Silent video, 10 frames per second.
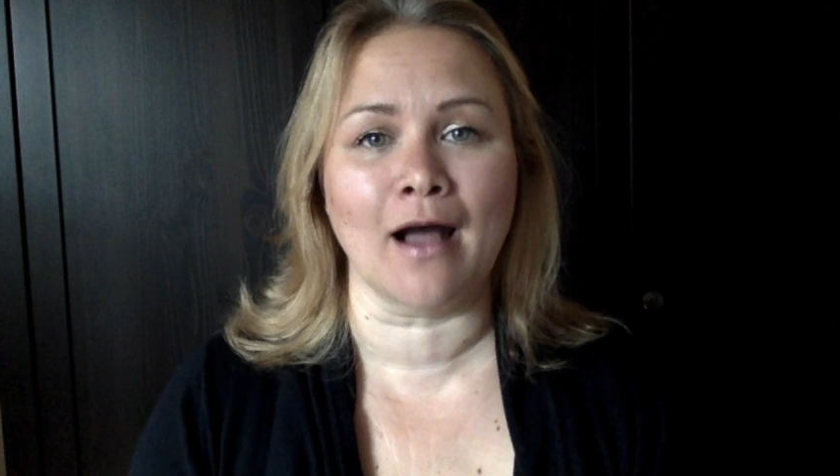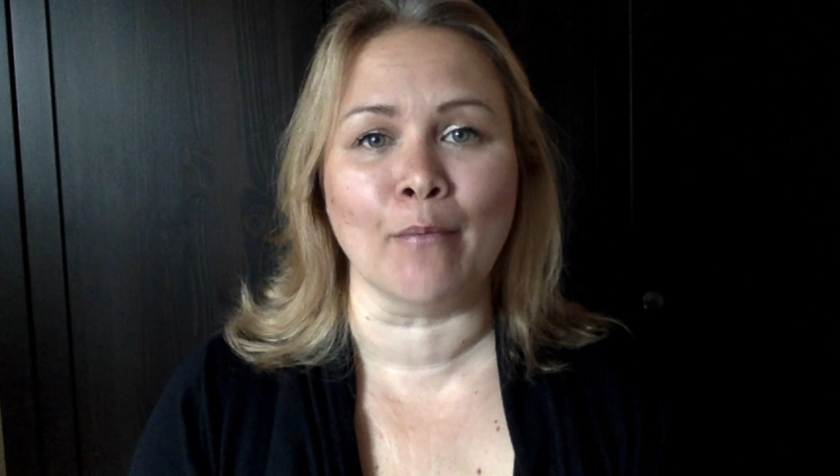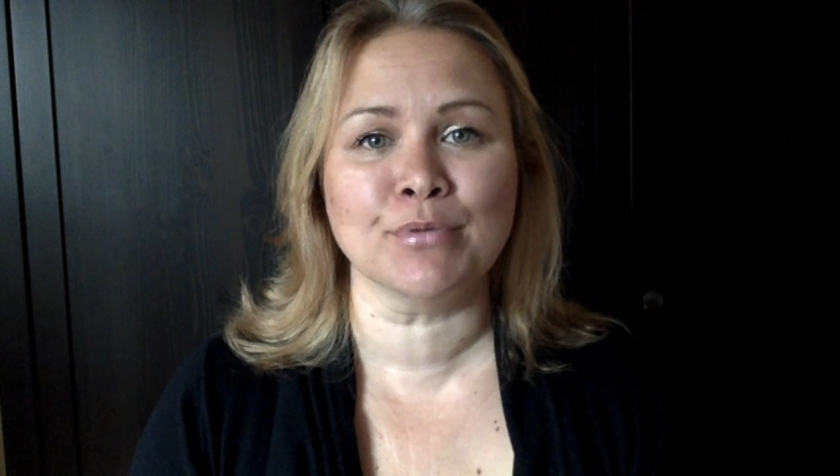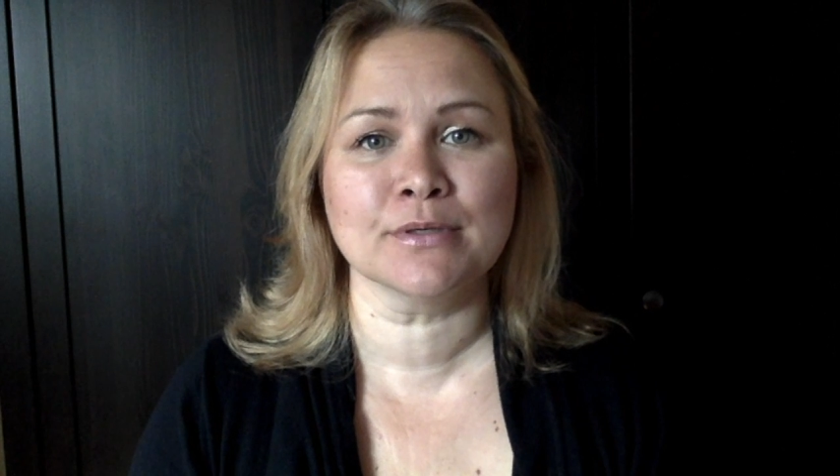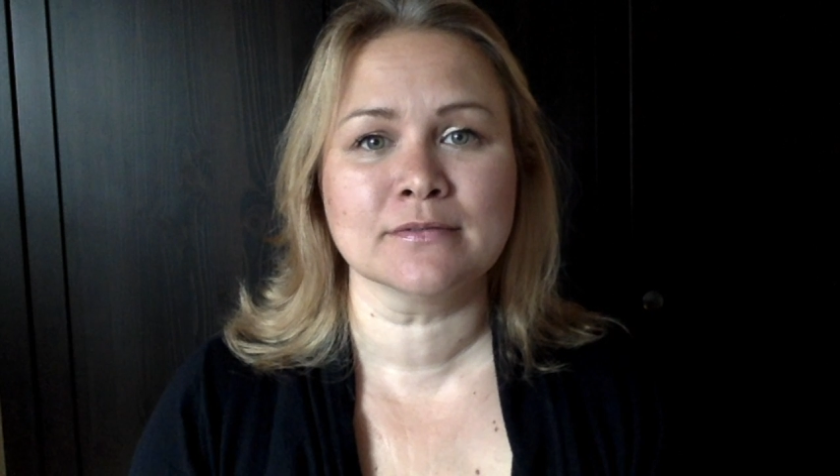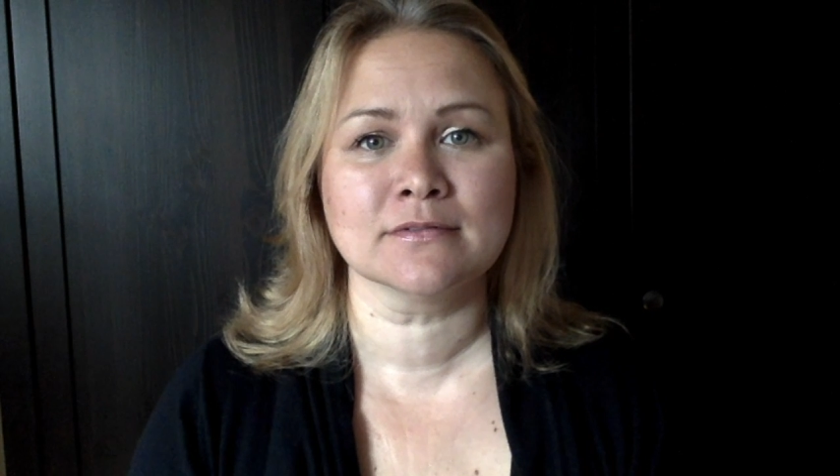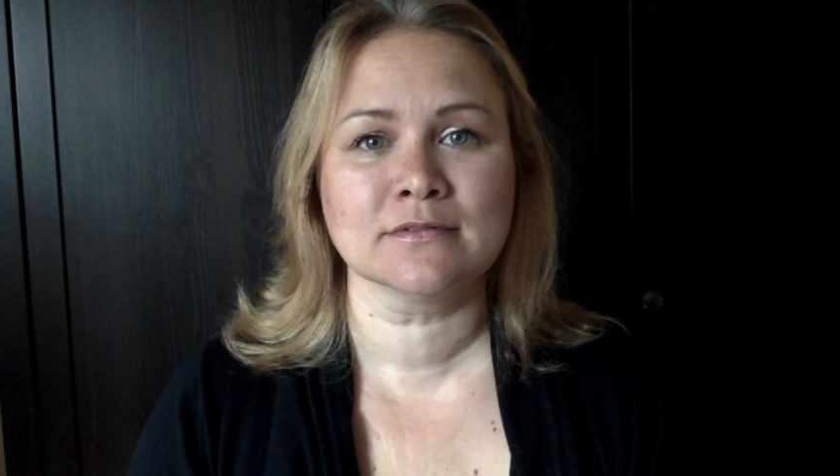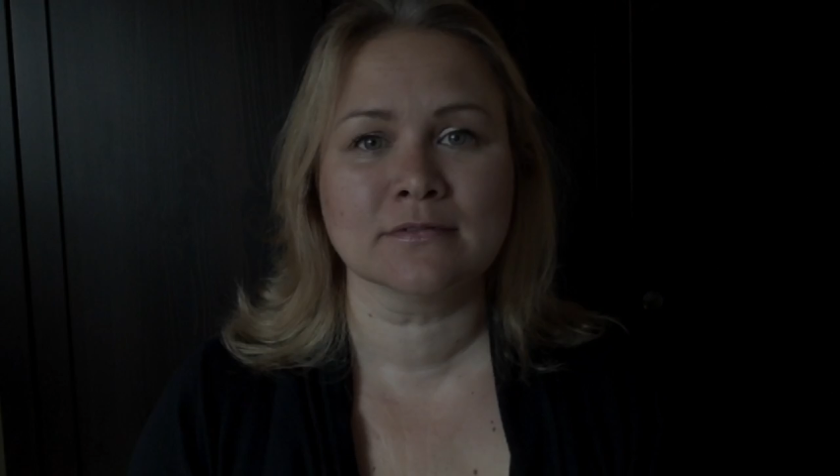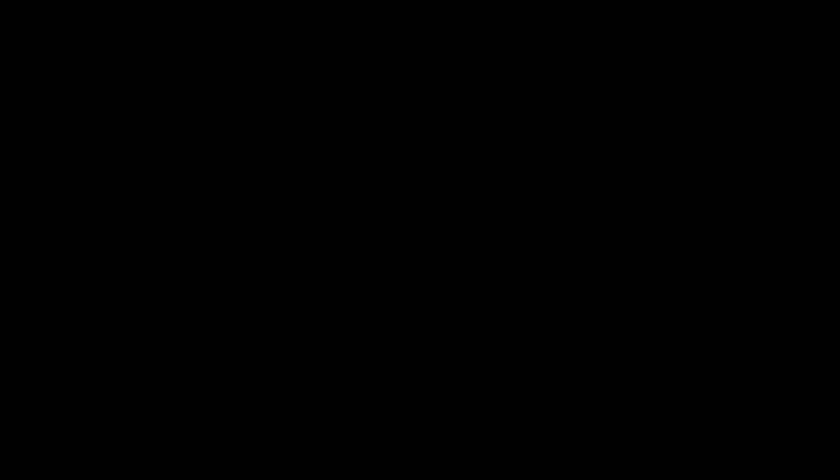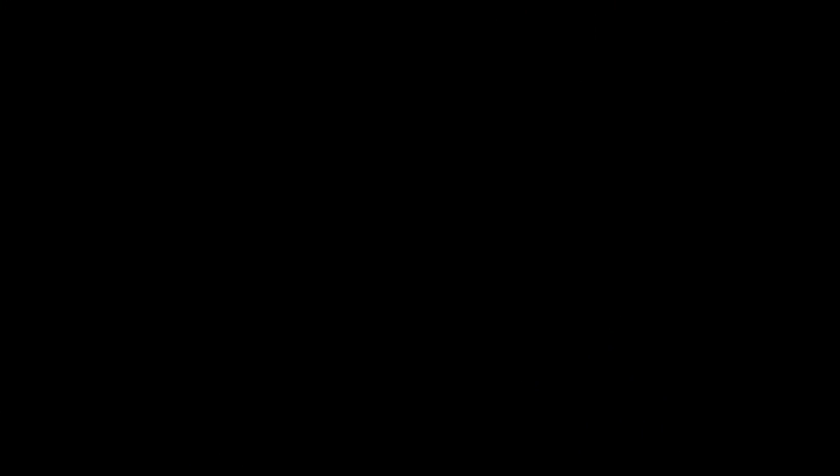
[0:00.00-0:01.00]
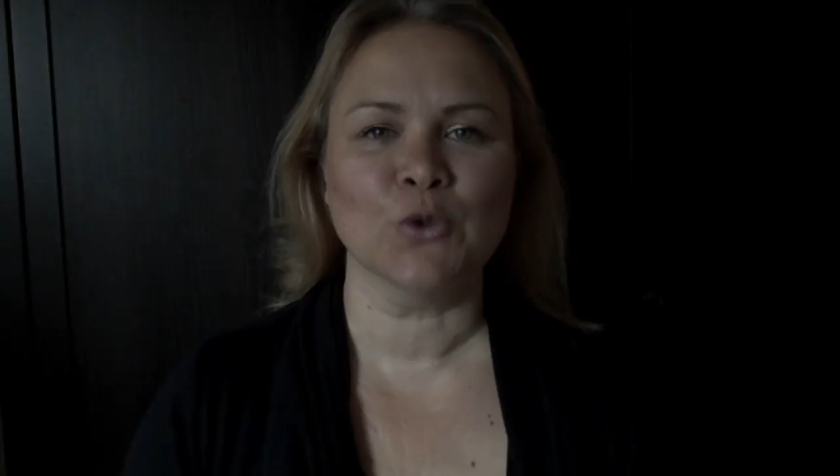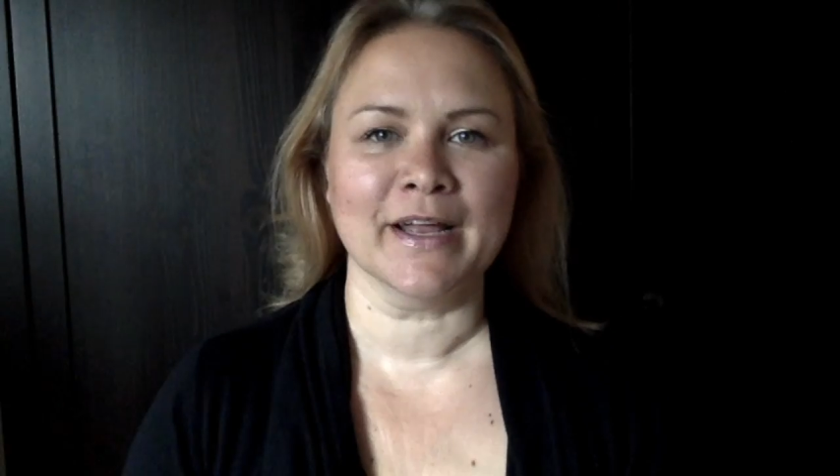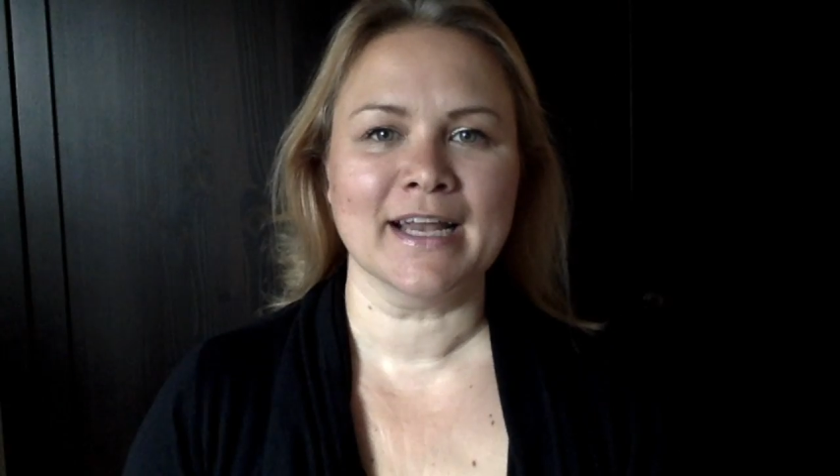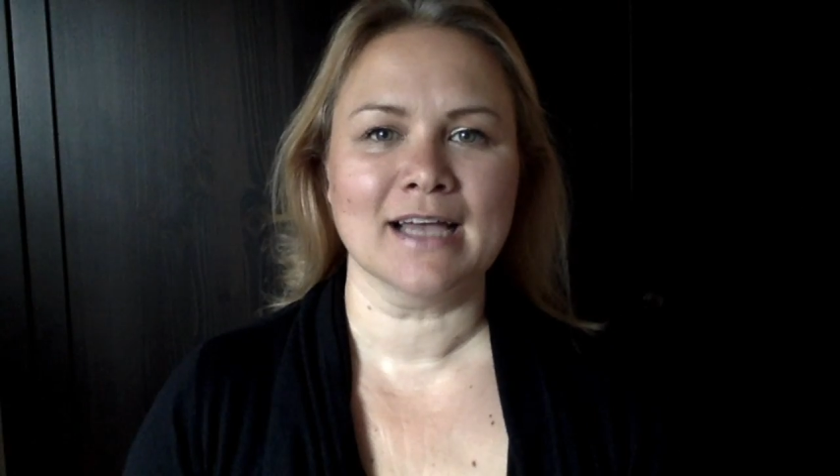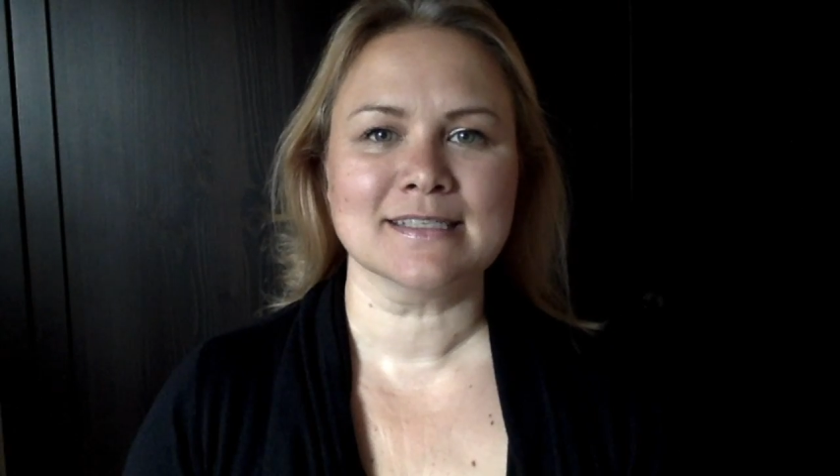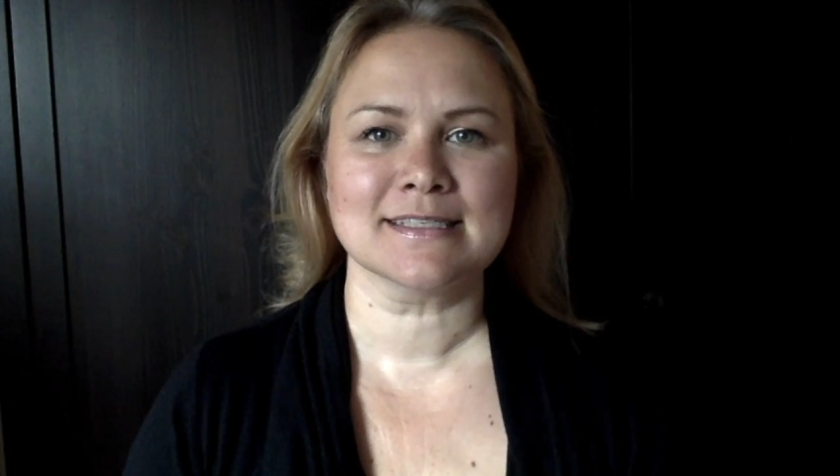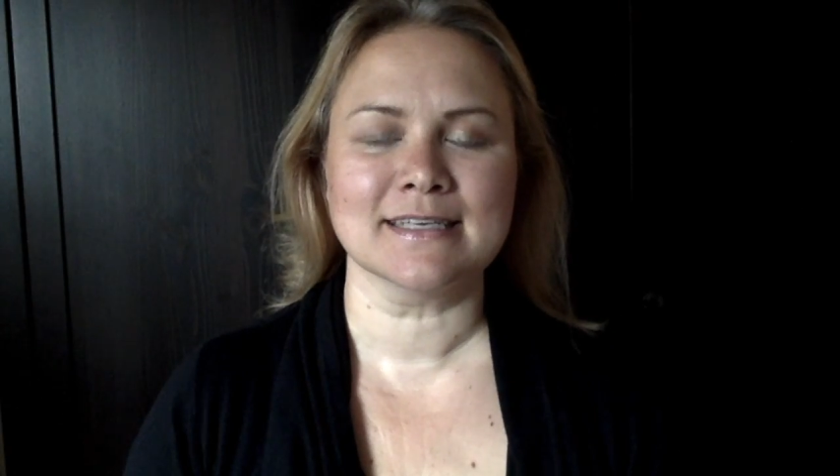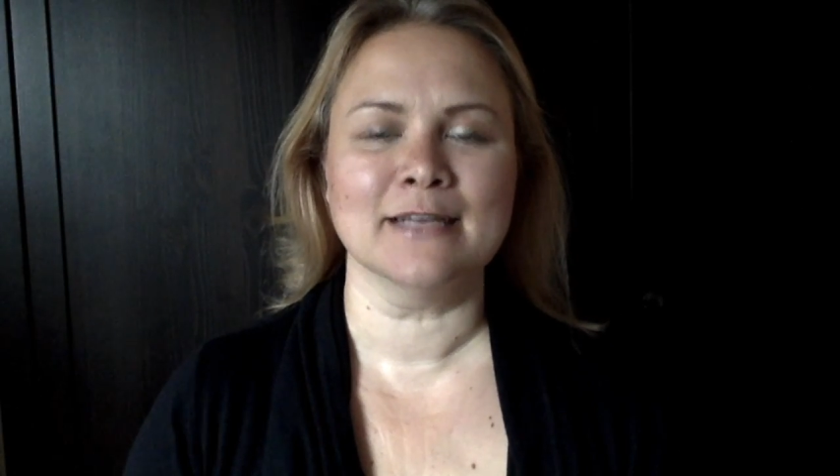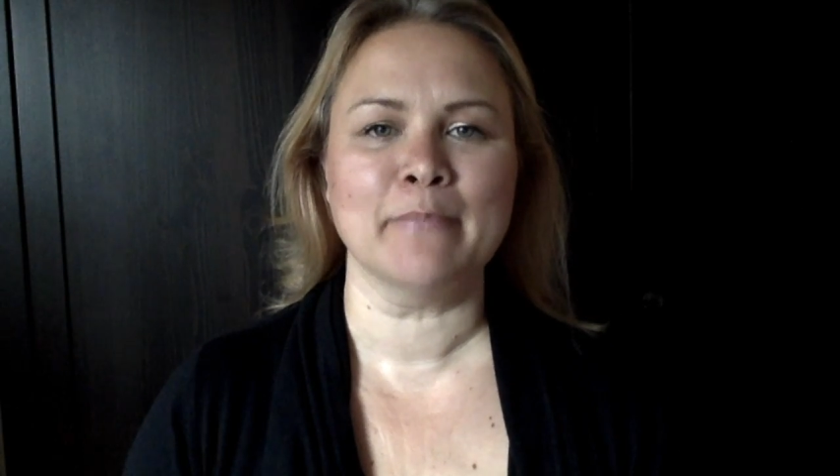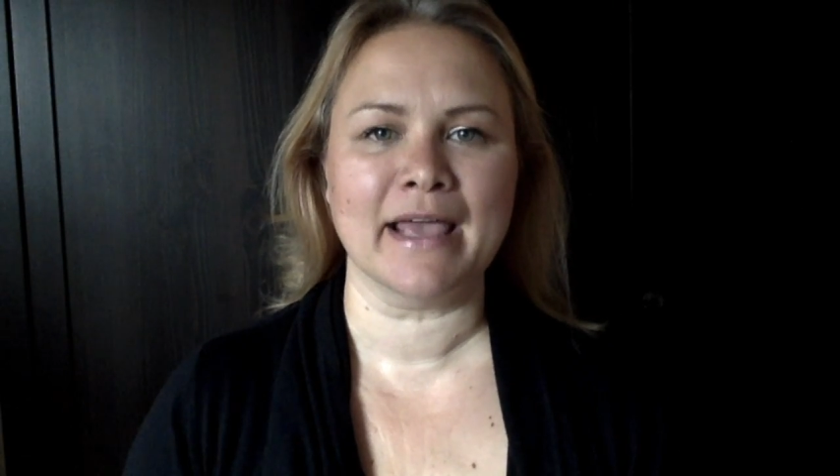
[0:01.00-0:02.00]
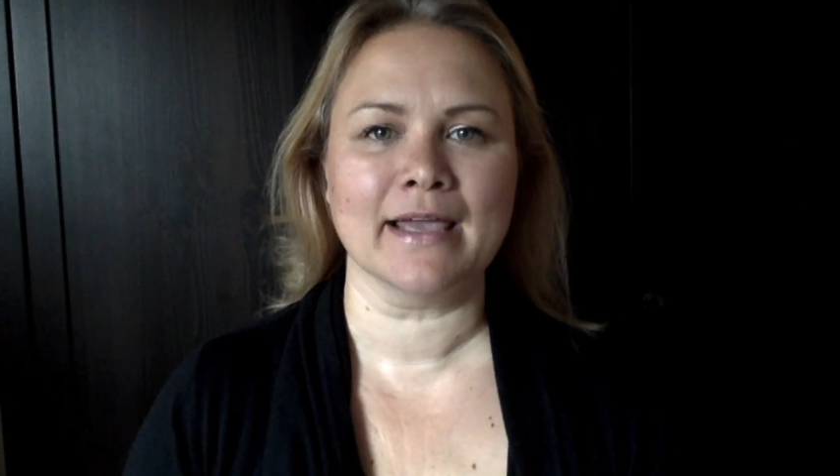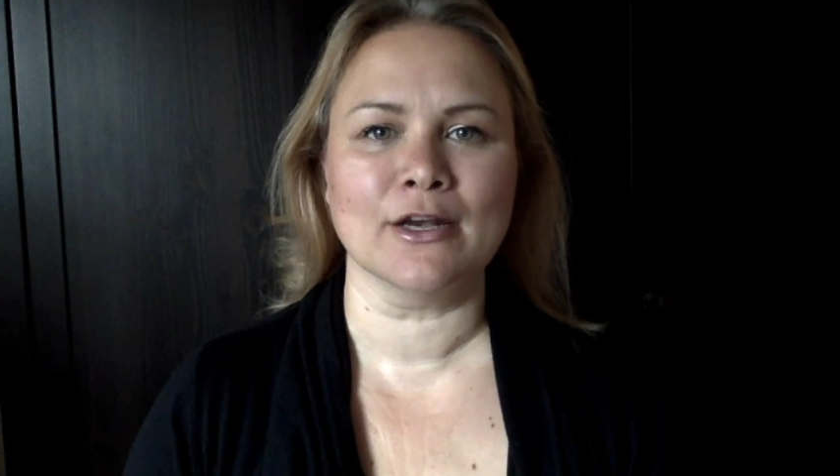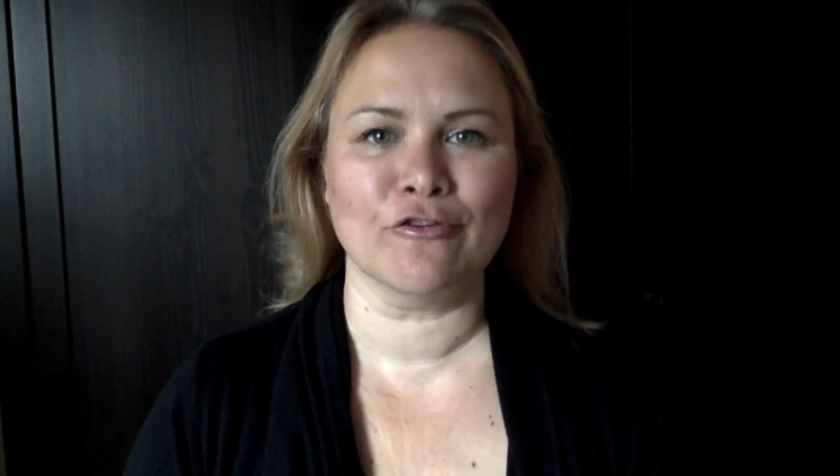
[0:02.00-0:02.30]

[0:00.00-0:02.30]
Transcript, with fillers: up. Join us in making